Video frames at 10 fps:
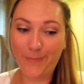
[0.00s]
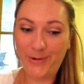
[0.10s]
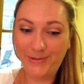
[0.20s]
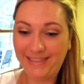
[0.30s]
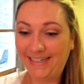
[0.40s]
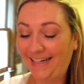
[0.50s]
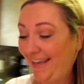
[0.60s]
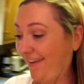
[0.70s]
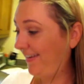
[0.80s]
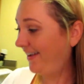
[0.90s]
from Aldi and I
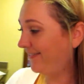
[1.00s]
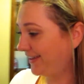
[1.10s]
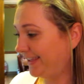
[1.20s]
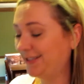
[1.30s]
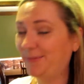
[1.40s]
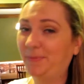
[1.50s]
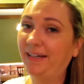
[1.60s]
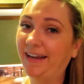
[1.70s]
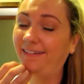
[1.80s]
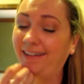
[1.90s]
have everything
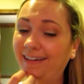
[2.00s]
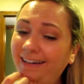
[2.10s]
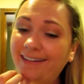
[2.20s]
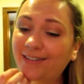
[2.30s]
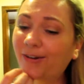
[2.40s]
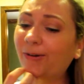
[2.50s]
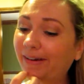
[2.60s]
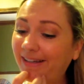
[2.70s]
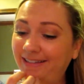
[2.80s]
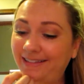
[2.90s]
spread out and it is
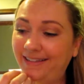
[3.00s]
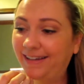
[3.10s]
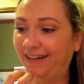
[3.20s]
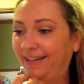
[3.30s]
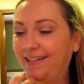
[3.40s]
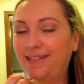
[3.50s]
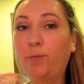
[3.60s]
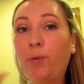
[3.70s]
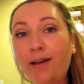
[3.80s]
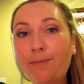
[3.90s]
crazy and I did
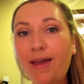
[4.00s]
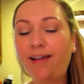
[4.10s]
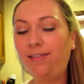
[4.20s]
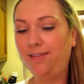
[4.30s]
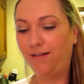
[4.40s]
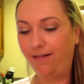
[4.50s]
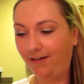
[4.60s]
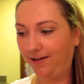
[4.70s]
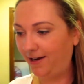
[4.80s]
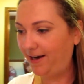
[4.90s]
some quick math
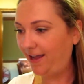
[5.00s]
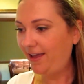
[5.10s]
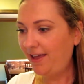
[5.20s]
on